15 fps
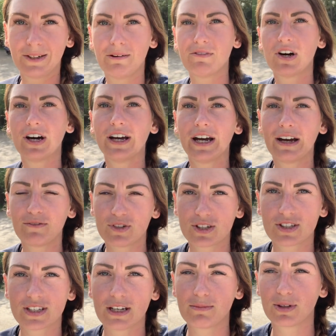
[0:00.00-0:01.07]
However, I have
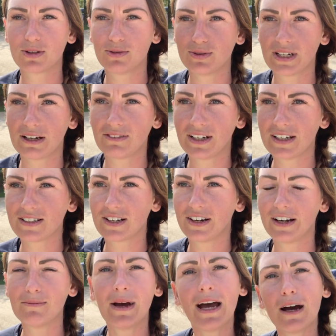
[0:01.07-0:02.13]
just skipped the cool down as
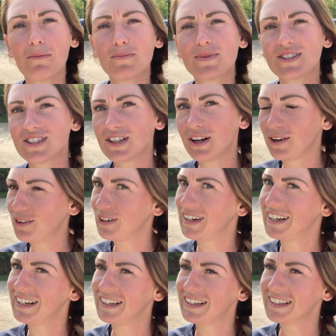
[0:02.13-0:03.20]
I'm
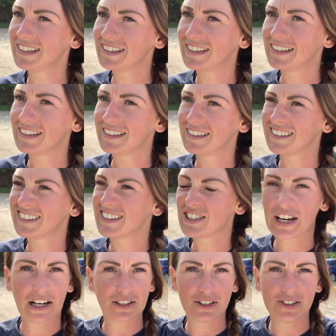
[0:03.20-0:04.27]
absolutely
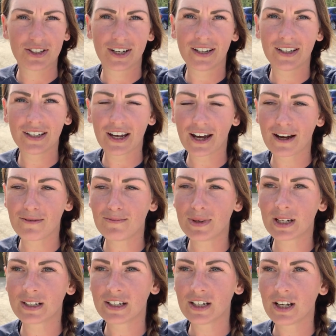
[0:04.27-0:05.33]
shattered.
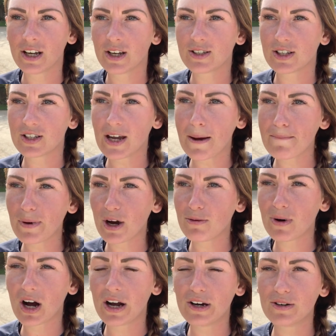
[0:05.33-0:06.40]
So tempo
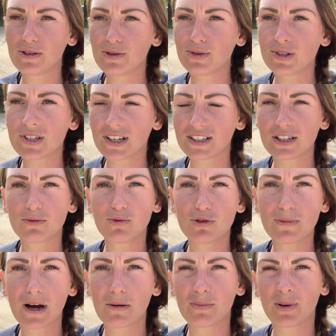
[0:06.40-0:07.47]
miles, I did a
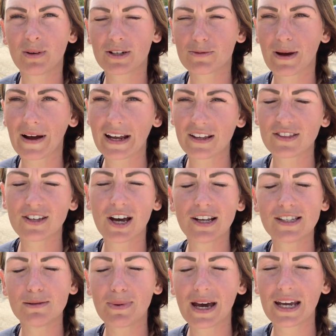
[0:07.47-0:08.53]
warm-up which is about
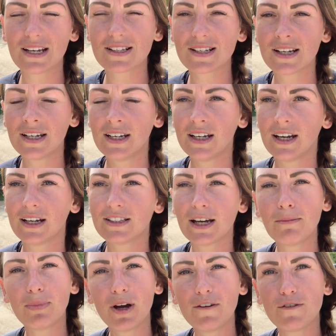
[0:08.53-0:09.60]
8:30 pace.
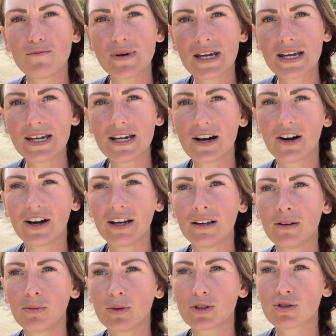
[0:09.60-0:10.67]
Tempo for me,
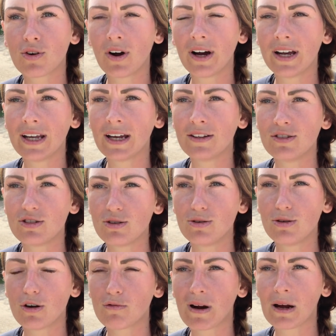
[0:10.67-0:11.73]
I would try and
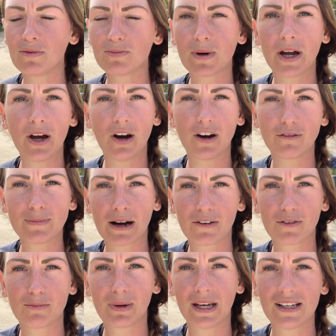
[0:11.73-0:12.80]
do around my half
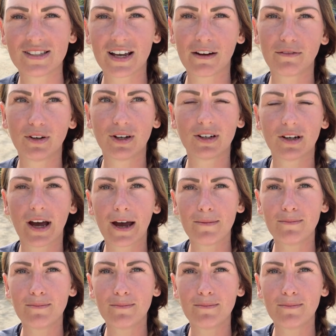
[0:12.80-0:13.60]
marathon pace effort.